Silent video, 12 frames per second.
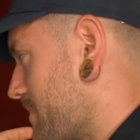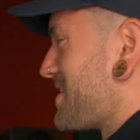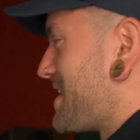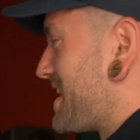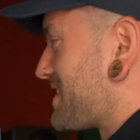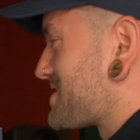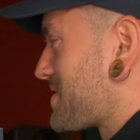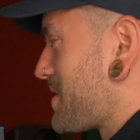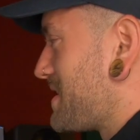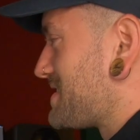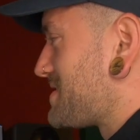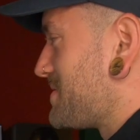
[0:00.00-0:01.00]
Oh yeah, so
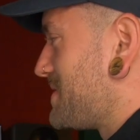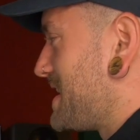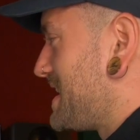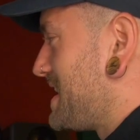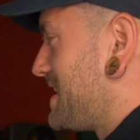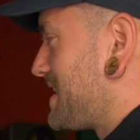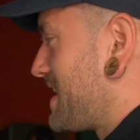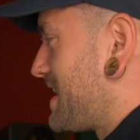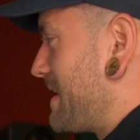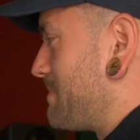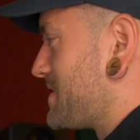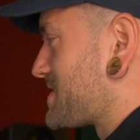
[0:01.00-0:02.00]
going to the
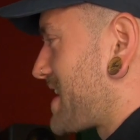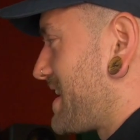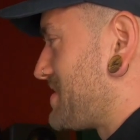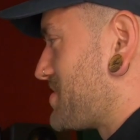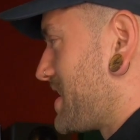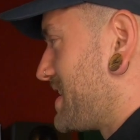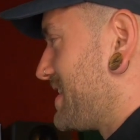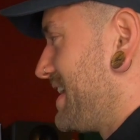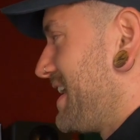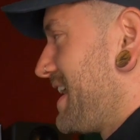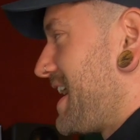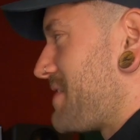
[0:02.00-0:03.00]
sidechain,
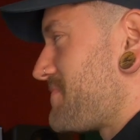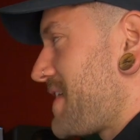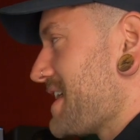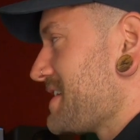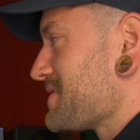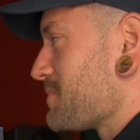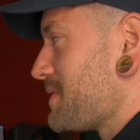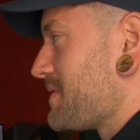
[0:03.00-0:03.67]
I find